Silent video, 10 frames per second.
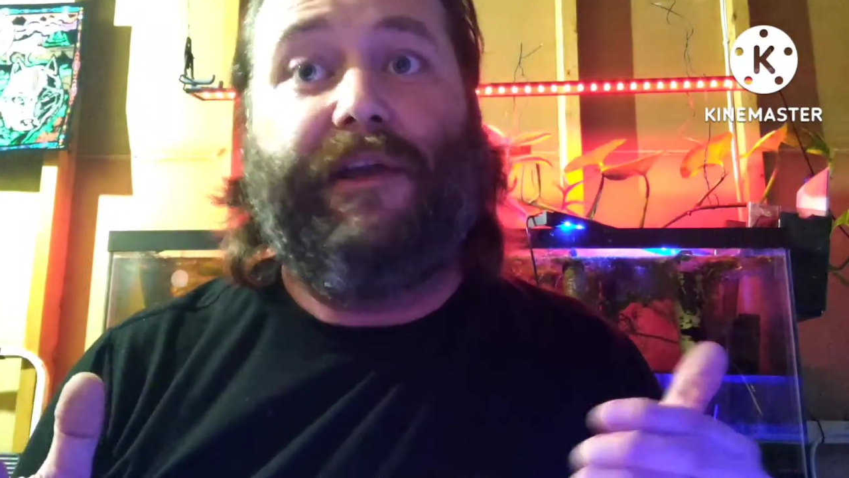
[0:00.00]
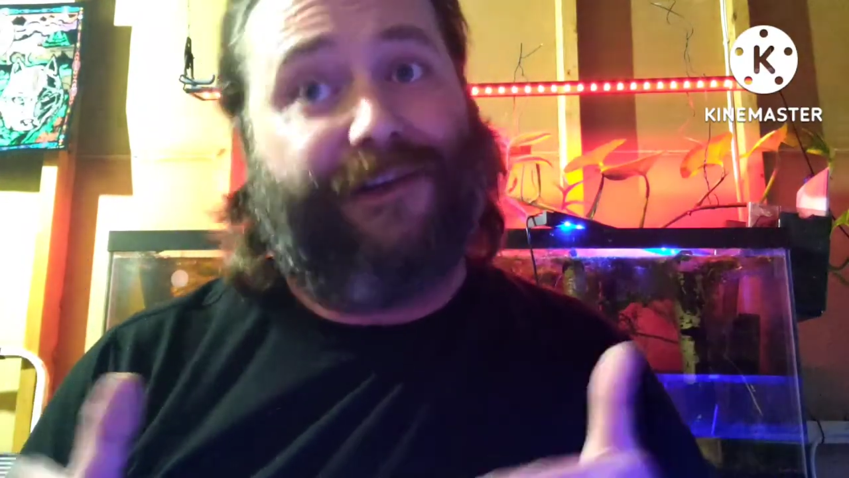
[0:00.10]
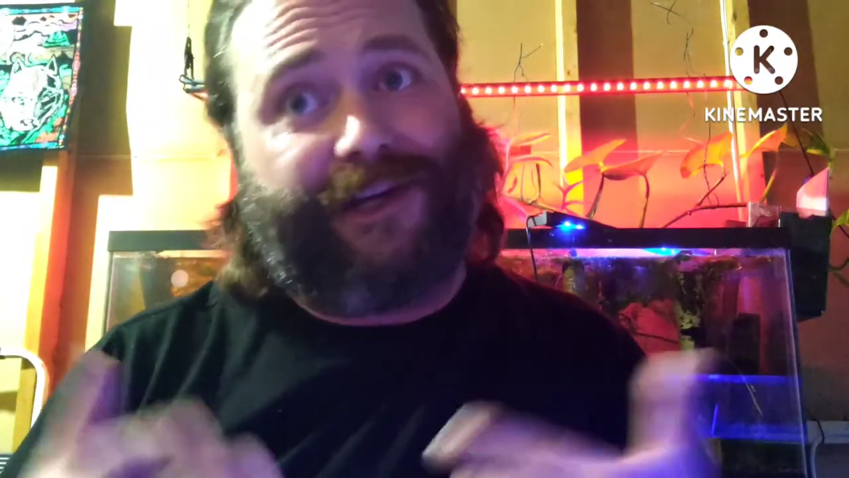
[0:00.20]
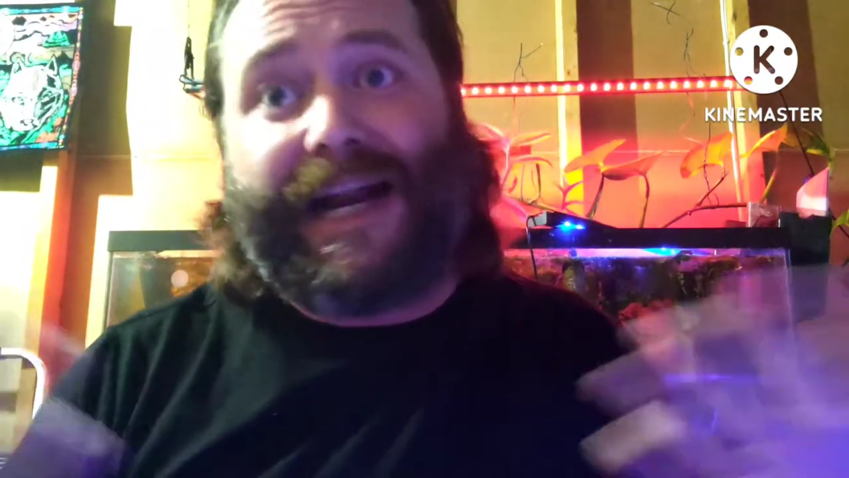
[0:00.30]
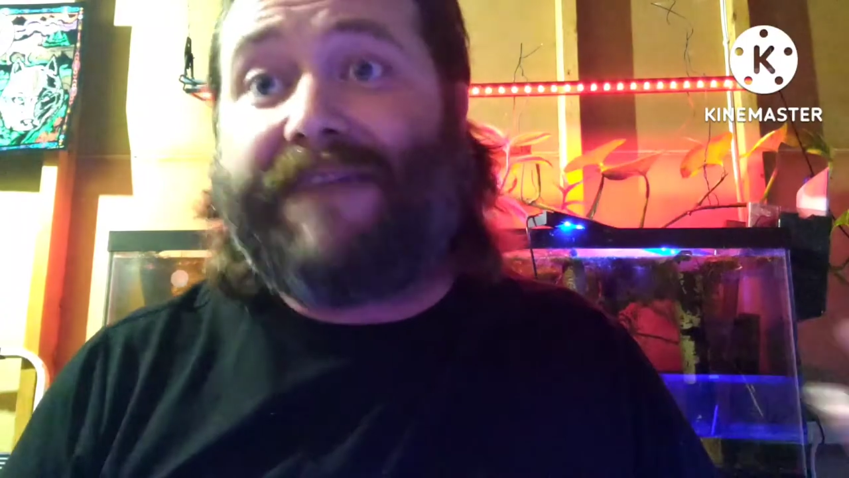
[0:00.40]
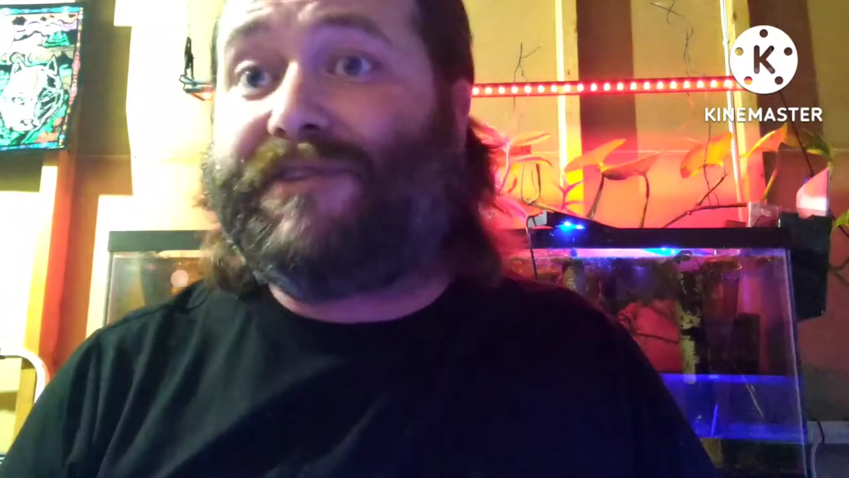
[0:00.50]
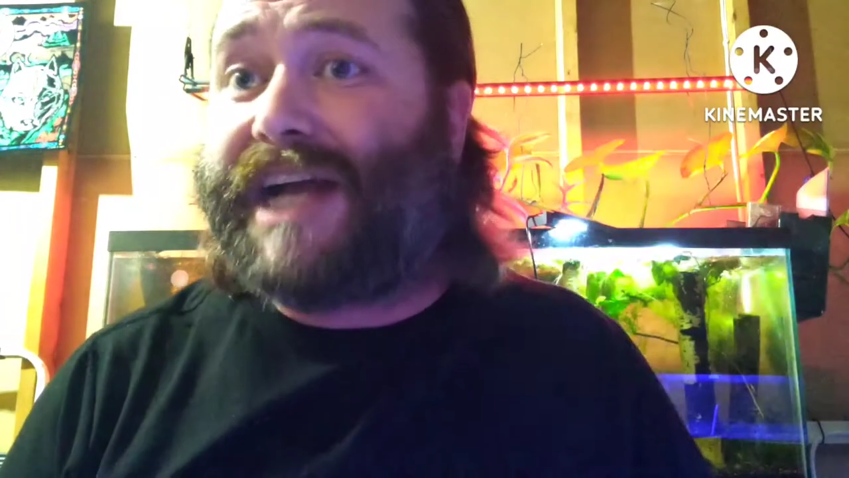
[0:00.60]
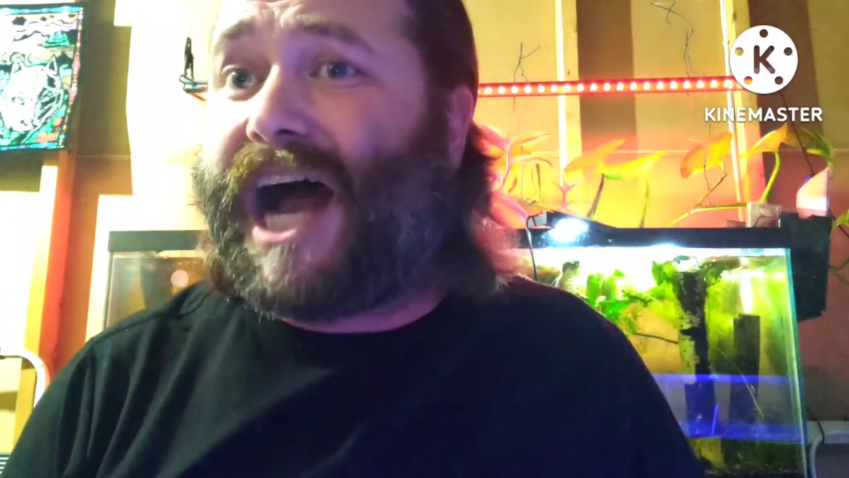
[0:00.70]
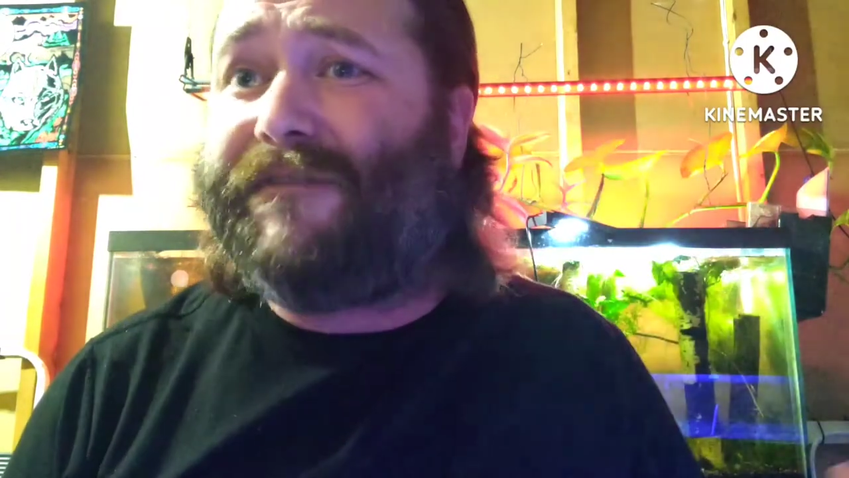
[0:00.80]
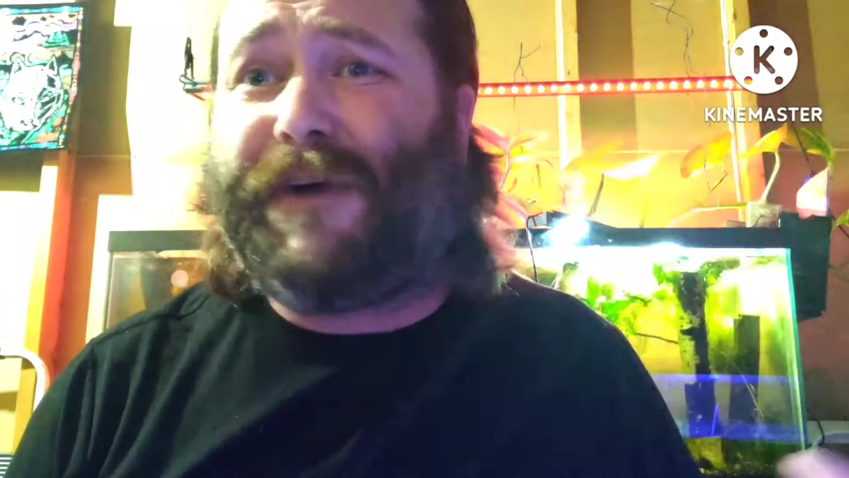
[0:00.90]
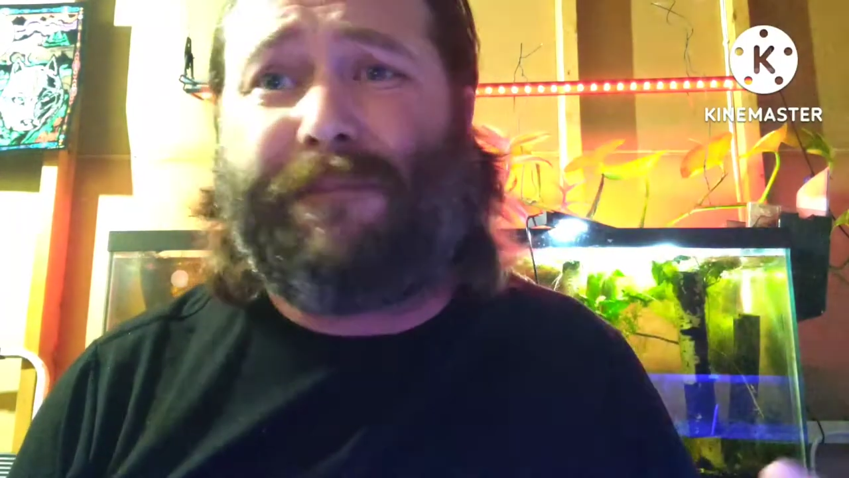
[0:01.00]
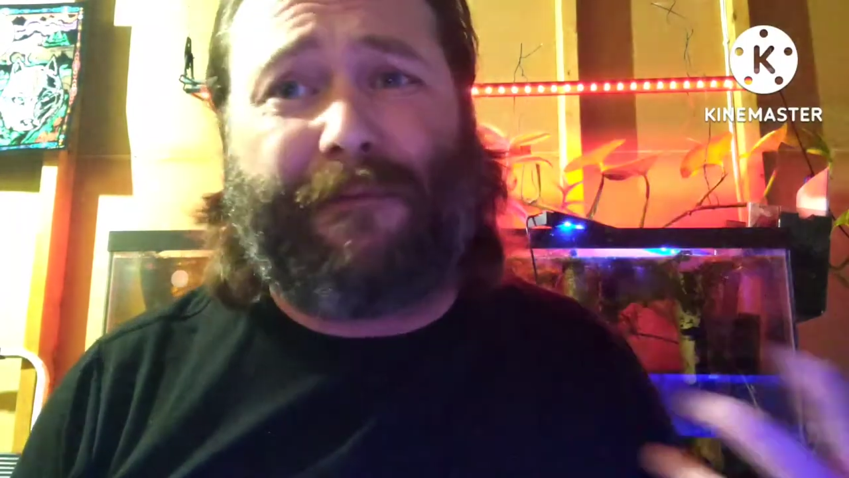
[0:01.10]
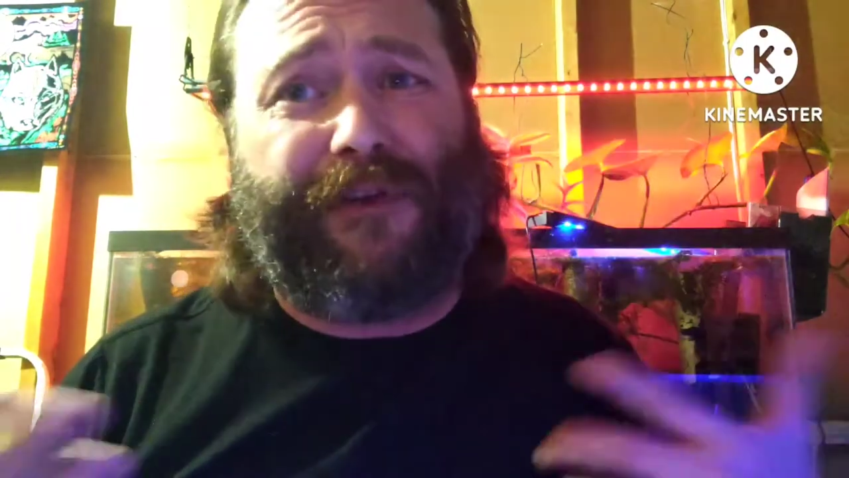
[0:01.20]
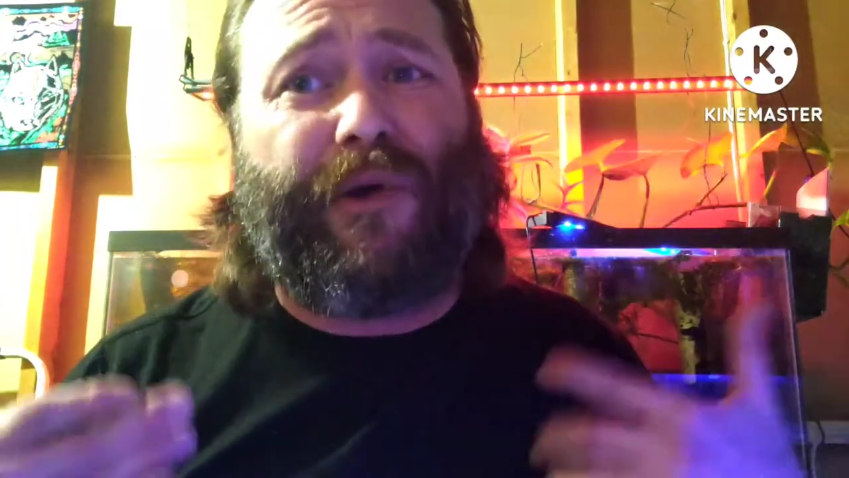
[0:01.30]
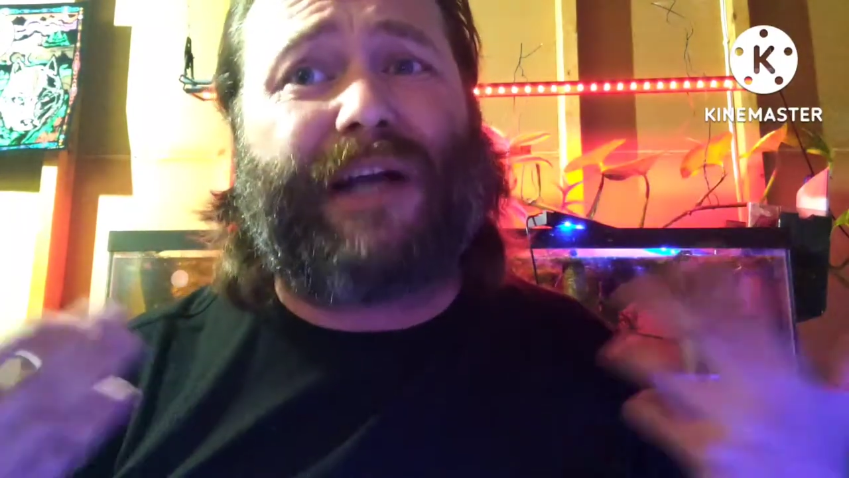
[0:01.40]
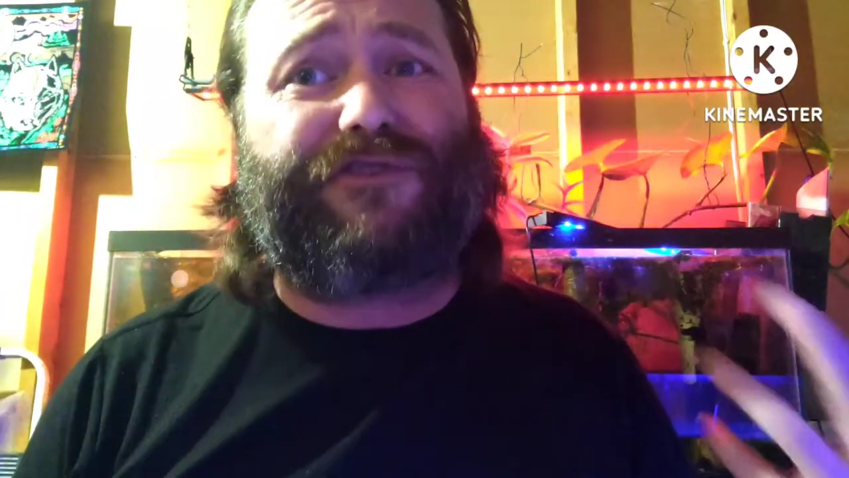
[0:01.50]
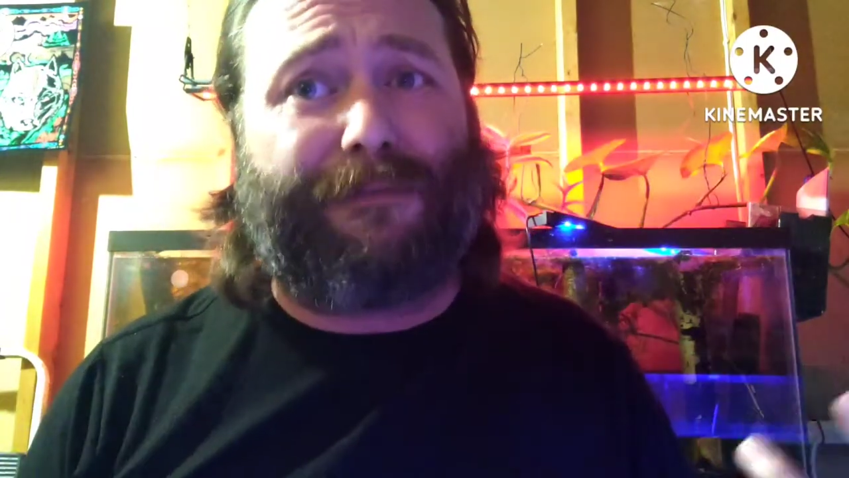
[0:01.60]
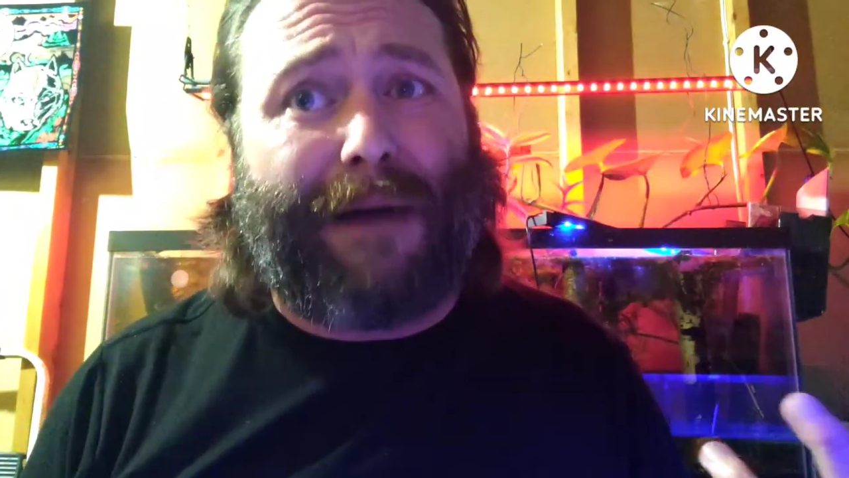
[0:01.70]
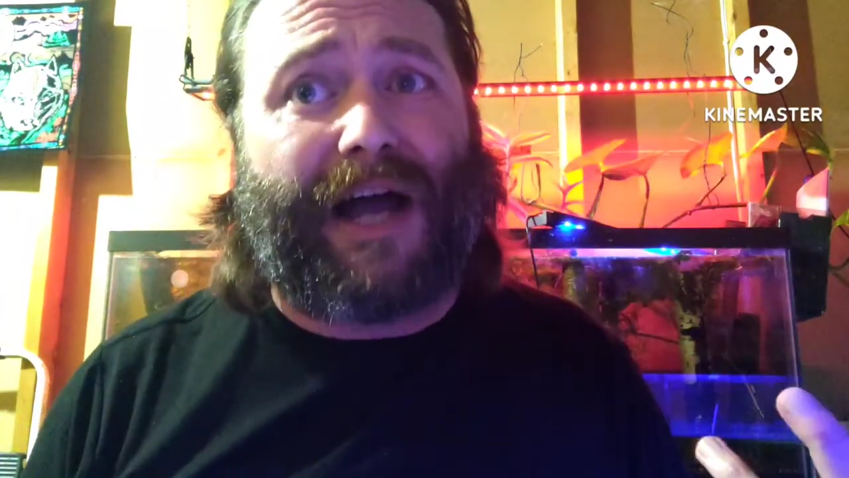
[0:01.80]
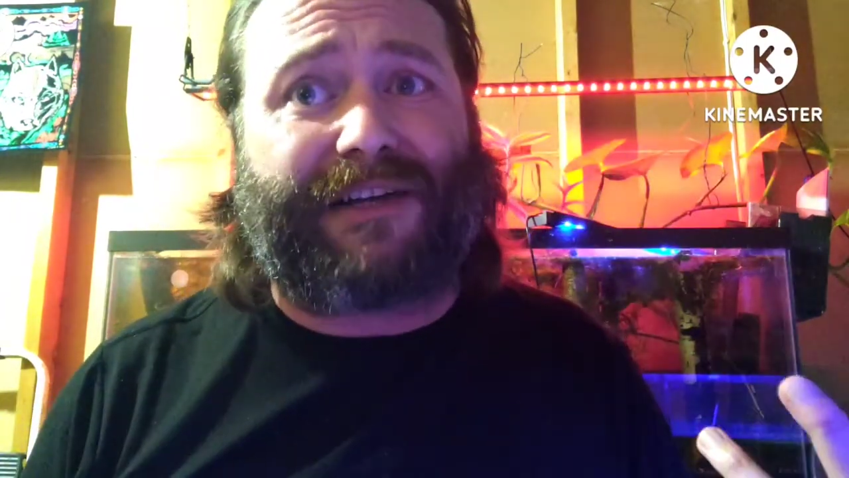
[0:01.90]
you're going to have to cough up a few extra
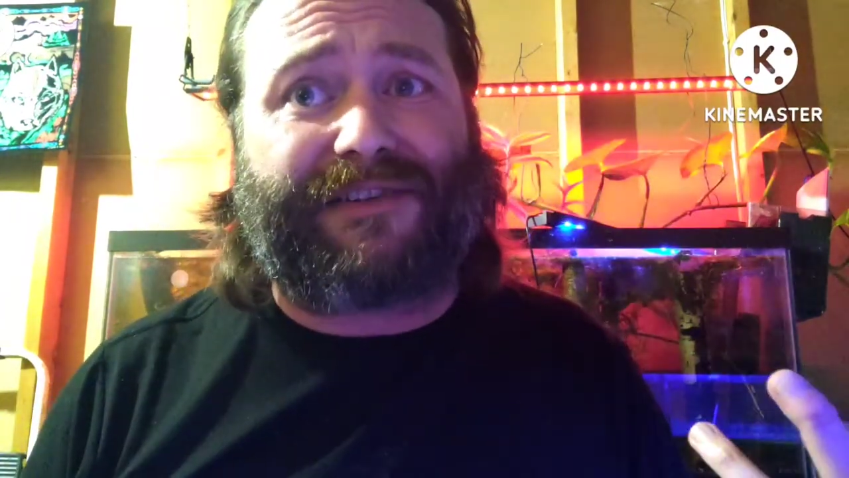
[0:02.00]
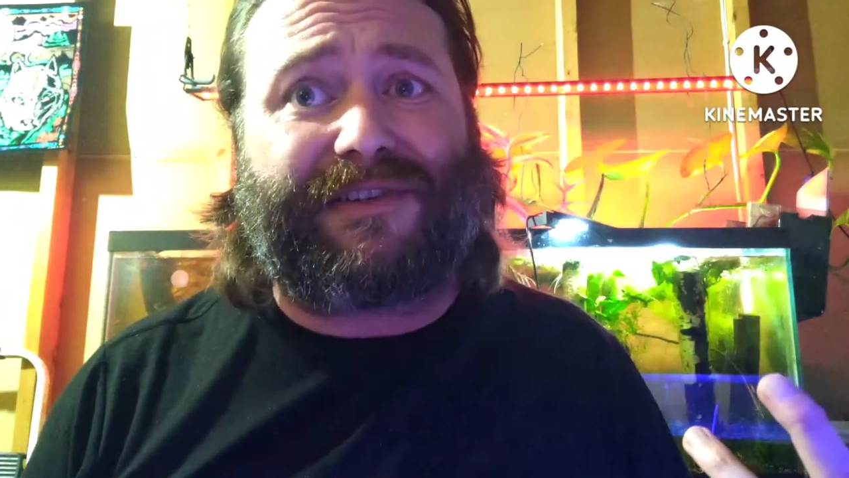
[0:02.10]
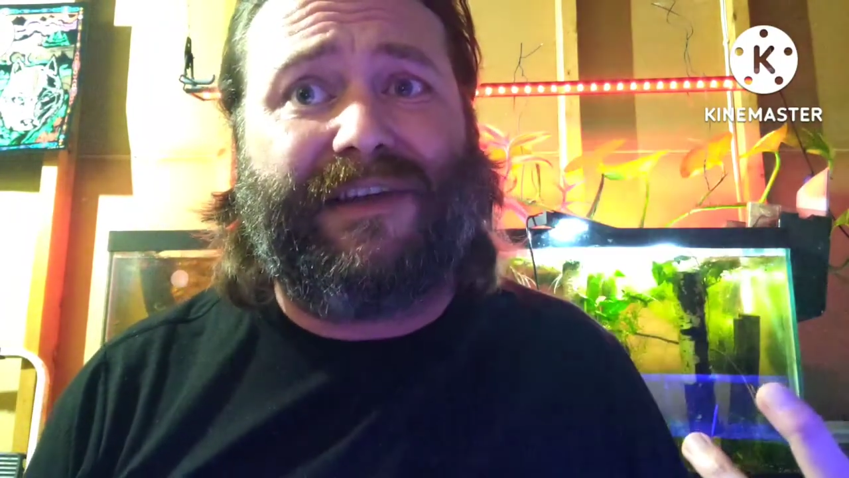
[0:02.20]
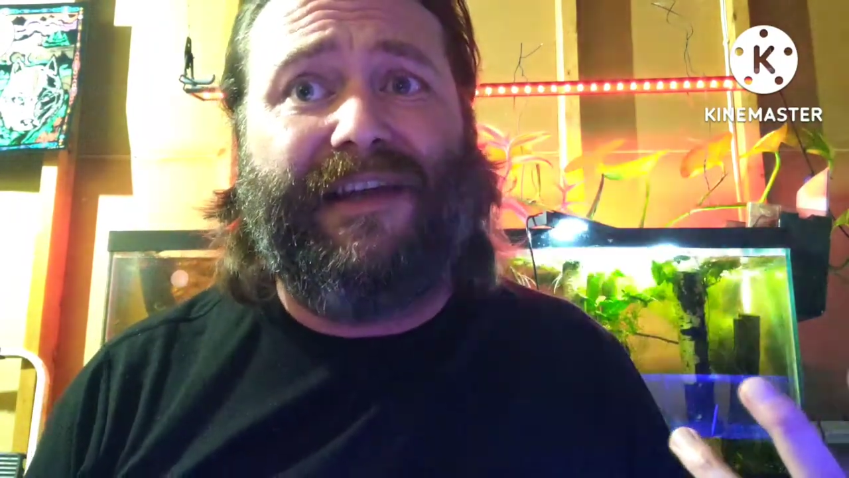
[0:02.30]
bucks.